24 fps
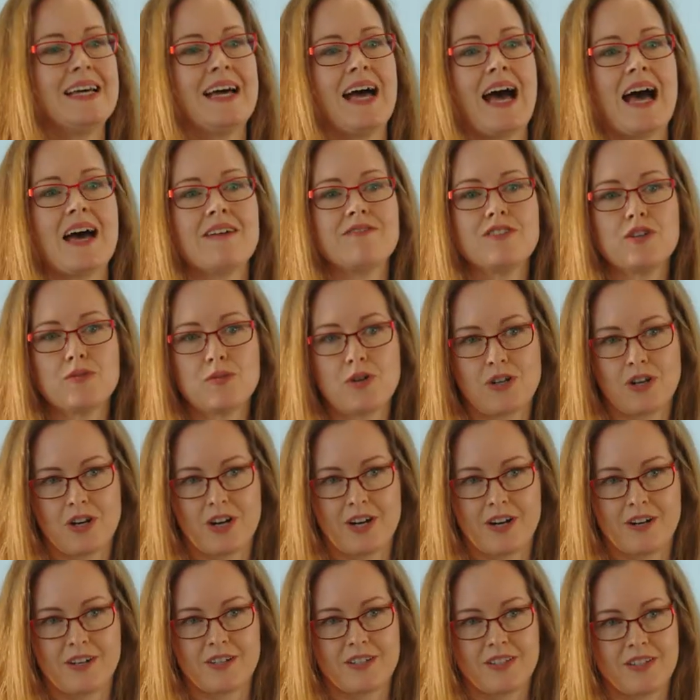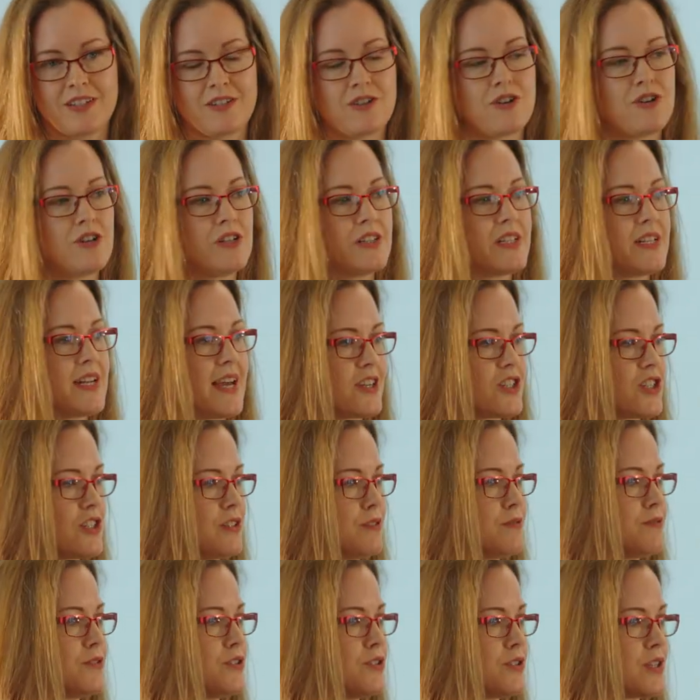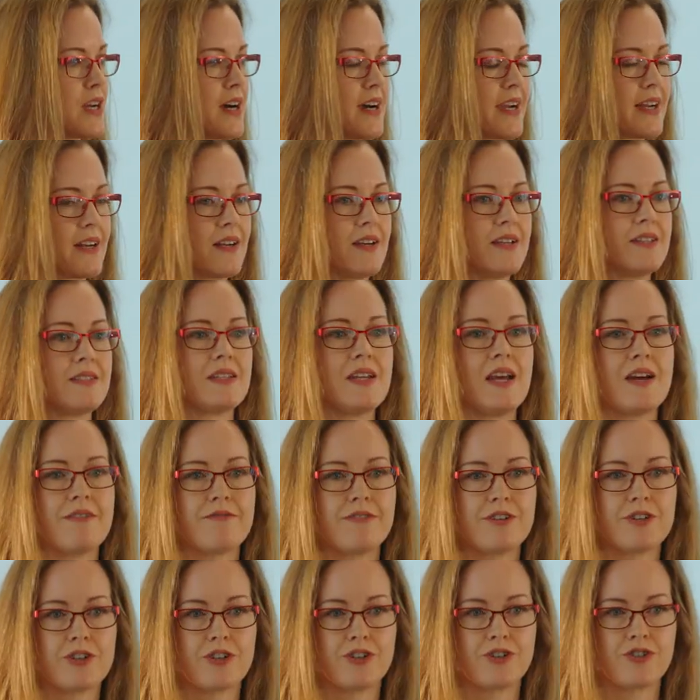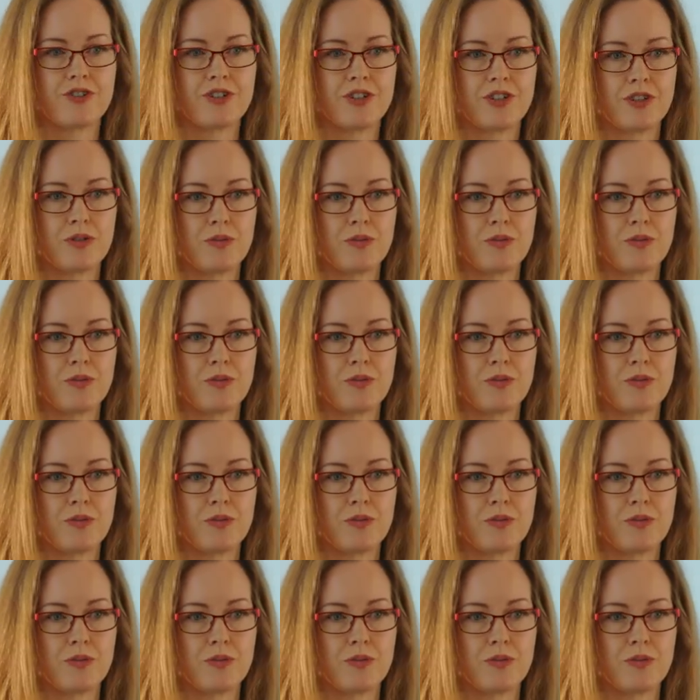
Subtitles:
Have you all heard that all the national food guidelines in every country in